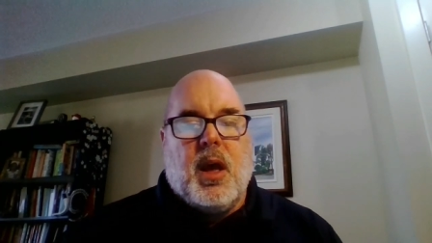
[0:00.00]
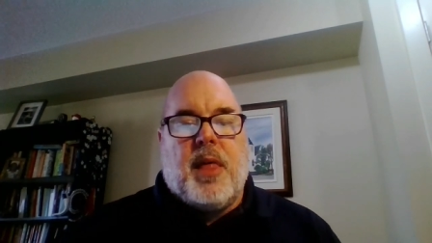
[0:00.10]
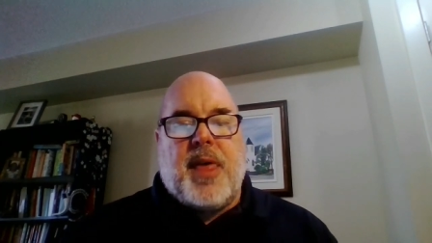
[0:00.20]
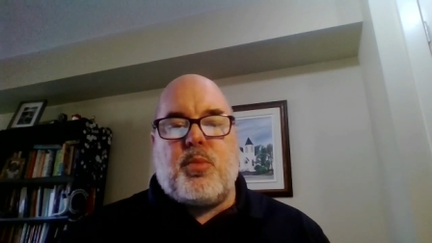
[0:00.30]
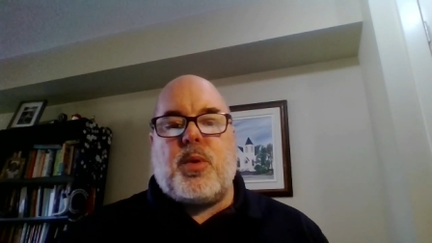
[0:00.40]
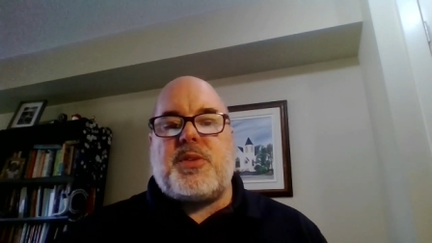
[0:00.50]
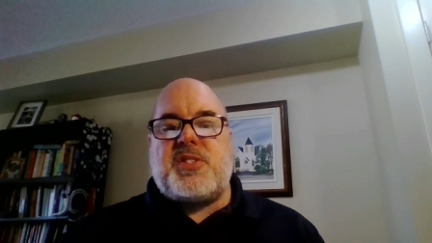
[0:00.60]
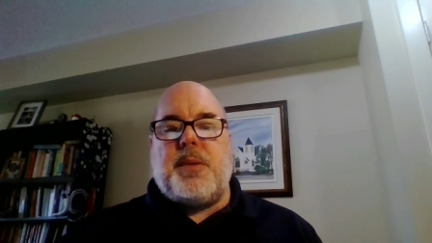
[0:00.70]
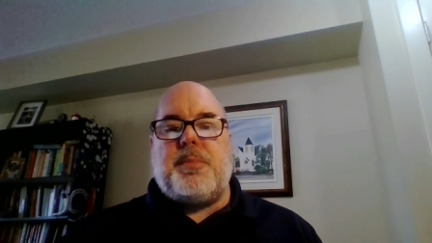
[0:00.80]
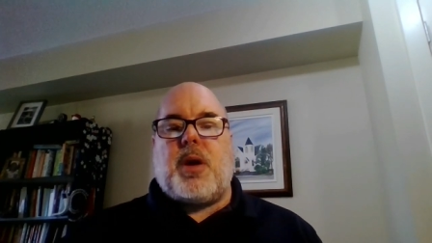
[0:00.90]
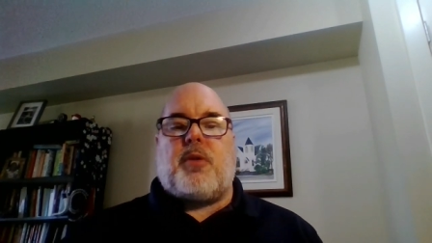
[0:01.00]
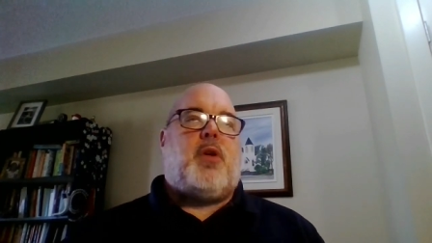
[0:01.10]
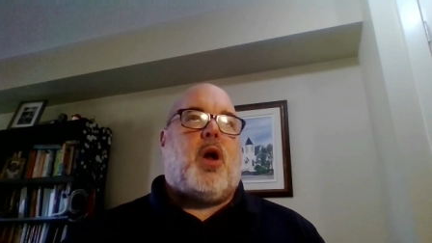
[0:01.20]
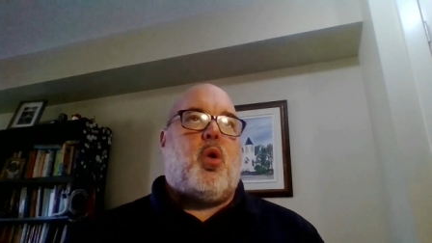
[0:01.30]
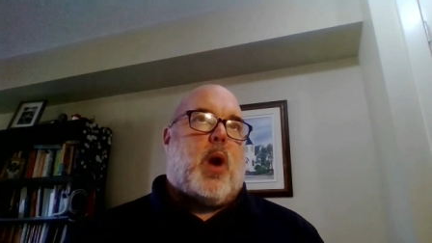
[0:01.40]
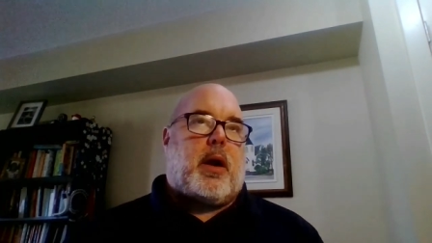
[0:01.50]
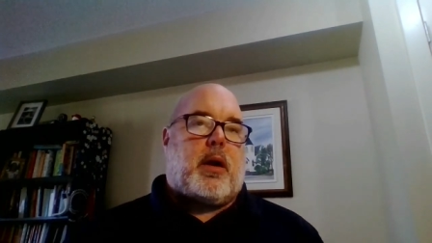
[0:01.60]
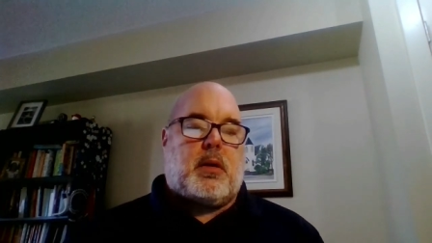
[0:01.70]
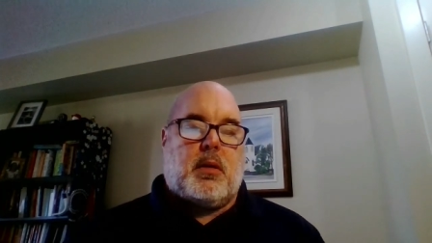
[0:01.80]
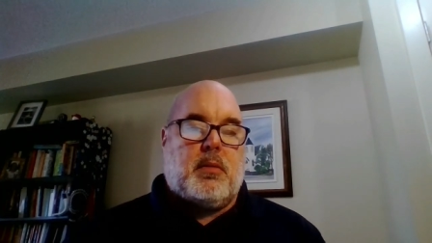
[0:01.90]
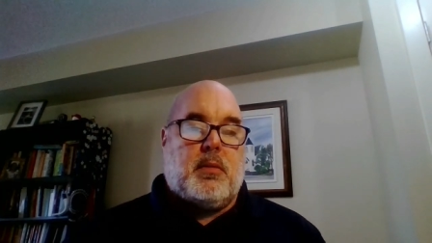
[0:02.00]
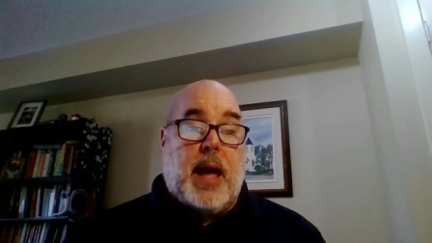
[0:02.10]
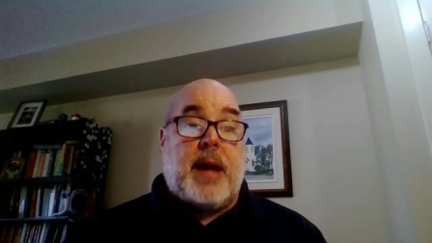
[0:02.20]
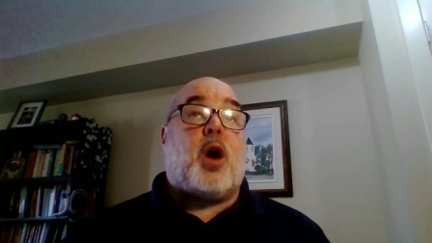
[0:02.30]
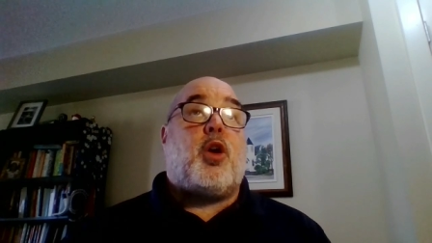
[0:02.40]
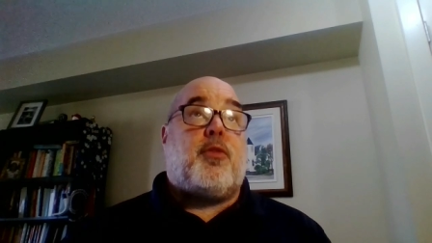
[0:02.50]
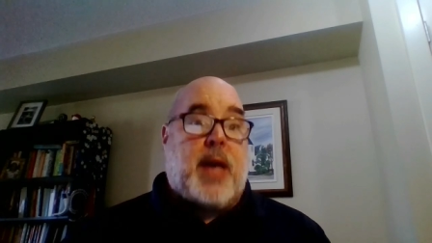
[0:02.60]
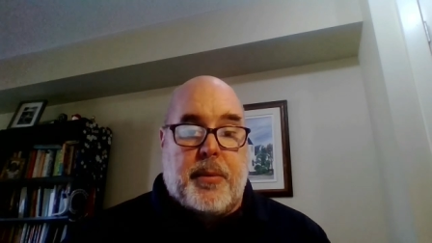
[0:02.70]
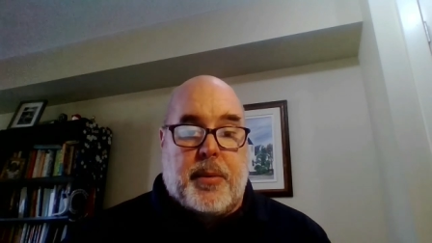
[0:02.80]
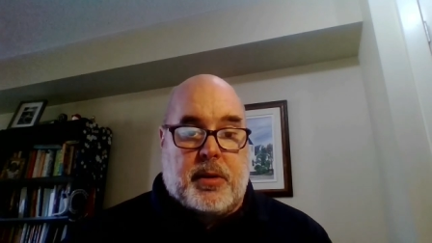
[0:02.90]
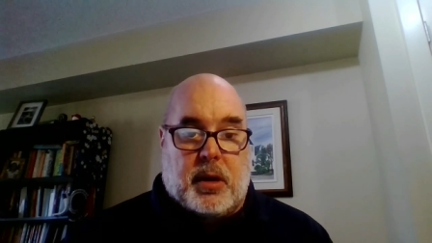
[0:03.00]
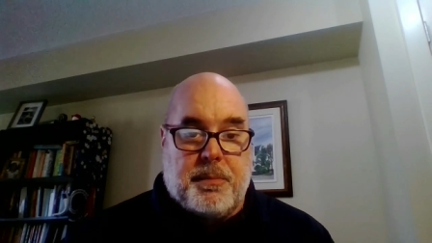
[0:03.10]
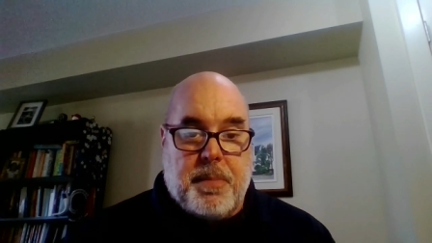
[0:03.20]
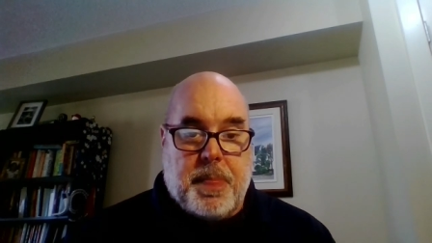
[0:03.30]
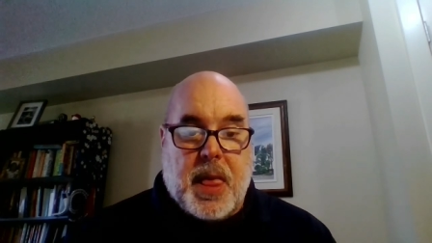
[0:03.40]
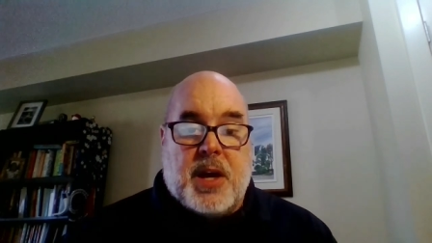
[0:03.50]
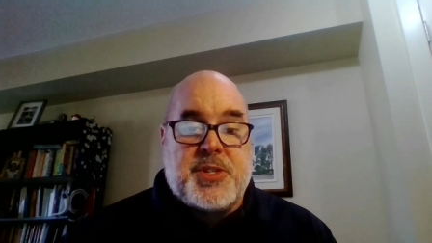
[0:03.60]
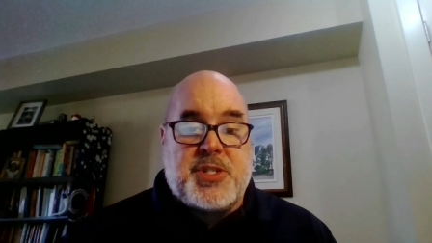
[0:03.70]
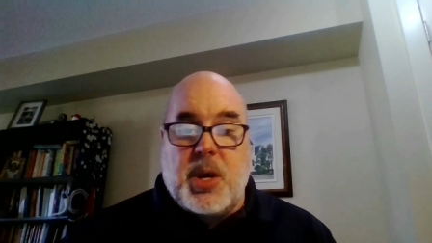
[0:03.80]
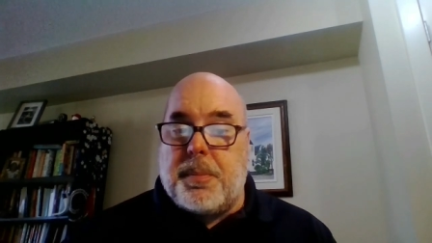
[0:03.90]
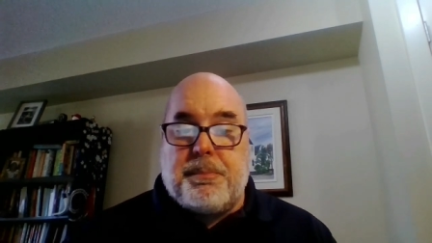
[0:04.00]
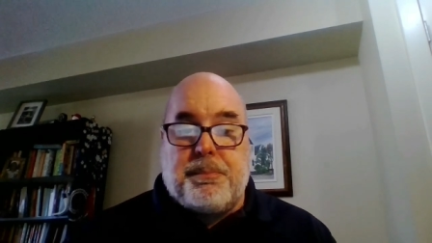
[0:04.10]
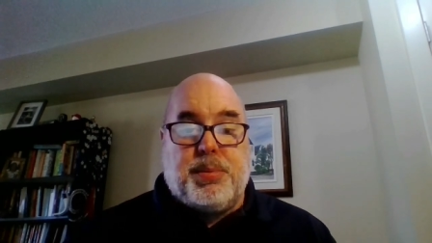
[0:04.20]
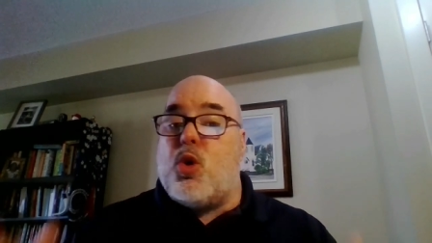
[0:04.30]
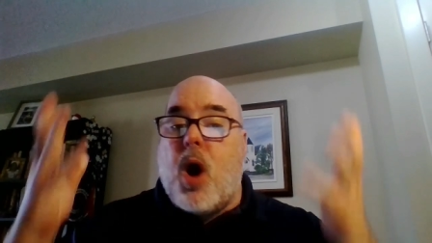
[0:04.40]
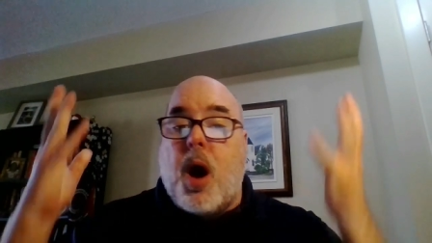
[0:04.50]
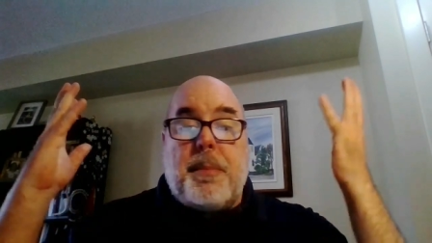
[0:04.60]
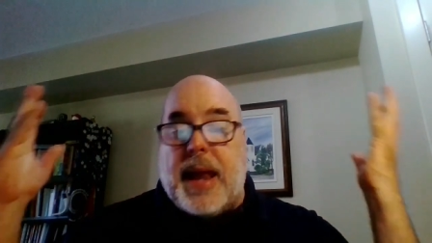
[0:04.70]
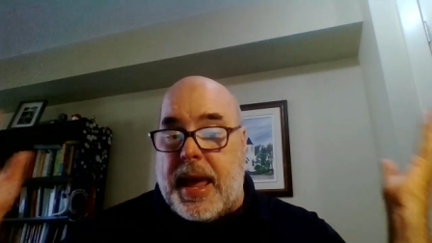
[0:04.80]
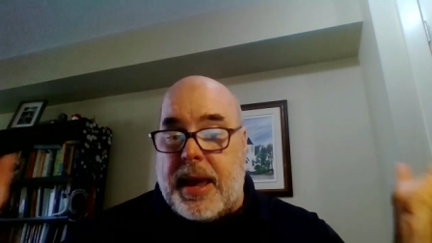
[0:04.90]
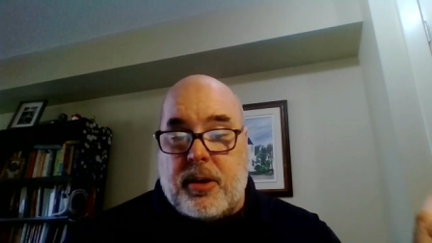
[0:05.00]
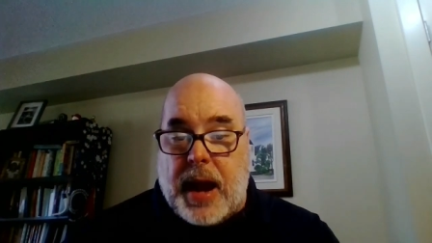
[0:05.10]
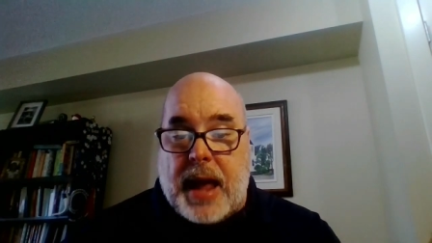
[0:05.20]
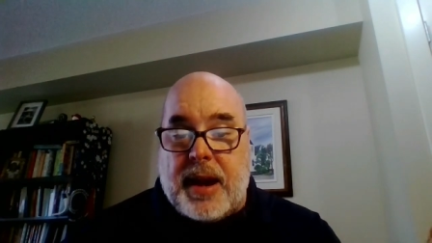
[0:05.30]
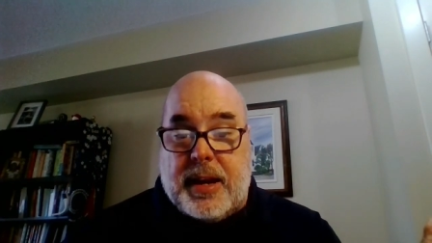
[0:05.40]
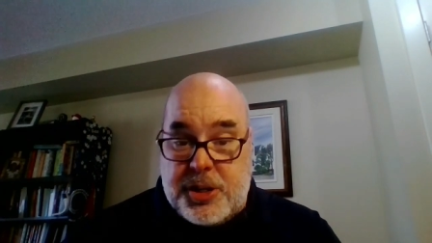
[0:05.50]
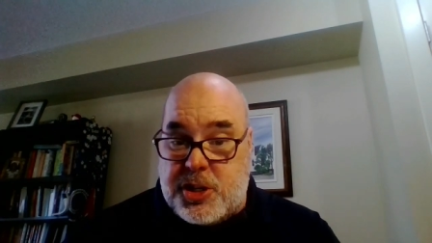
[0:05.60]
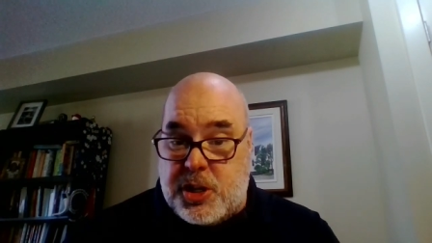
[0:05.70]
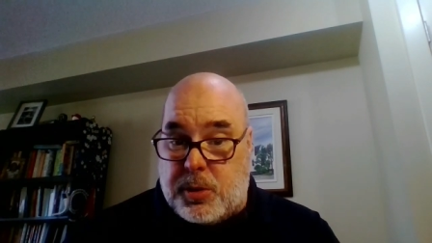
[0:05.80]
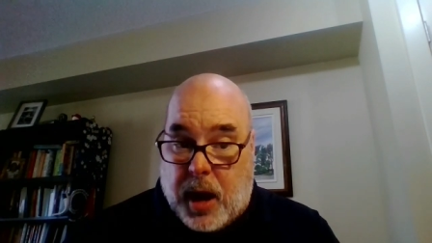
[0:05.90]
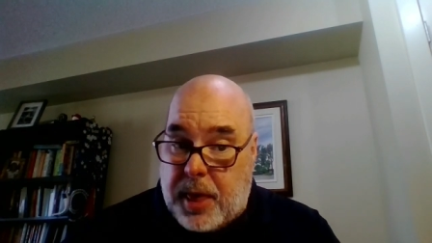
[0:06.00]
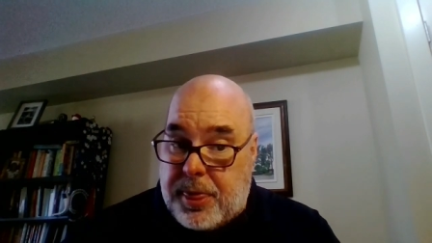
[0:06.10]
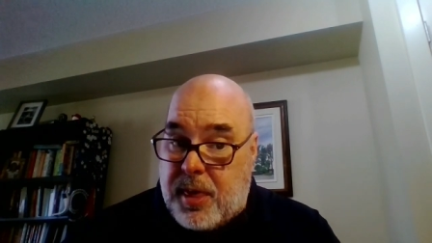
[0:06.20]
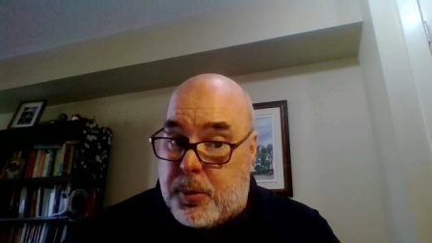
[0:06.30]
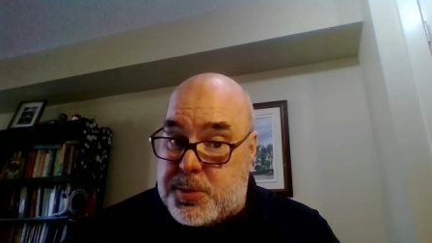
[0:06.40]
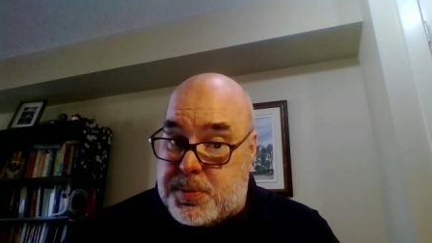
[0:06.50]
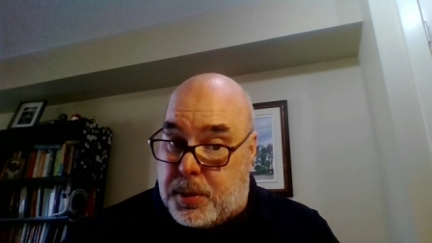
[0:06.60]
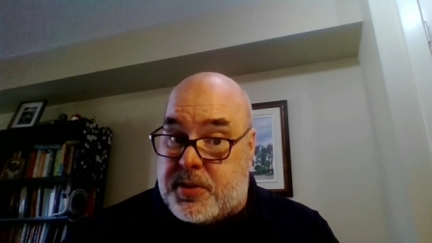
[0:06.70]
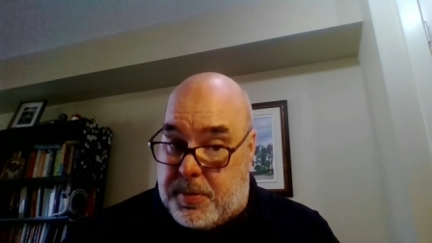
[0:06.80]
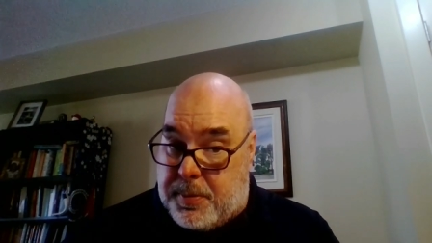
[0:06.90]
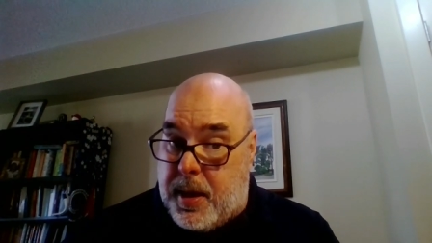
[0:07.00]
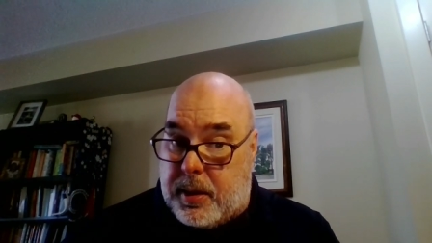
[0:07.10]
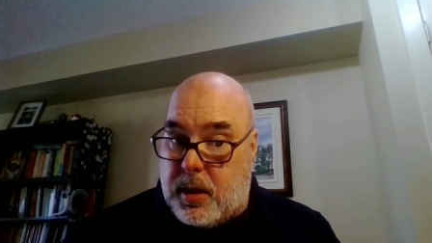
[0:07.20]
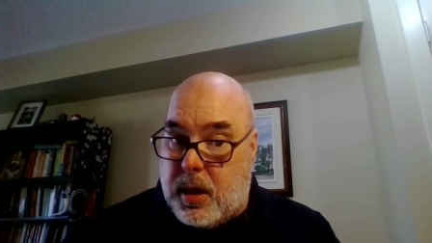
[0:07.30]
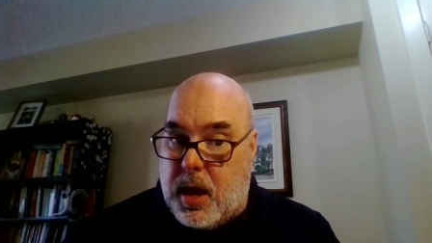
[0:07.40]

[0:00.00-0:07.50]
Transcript: Then, what seemed out of nowhere and out of character, someone blew up in anger at an issue that I thought was put to bed.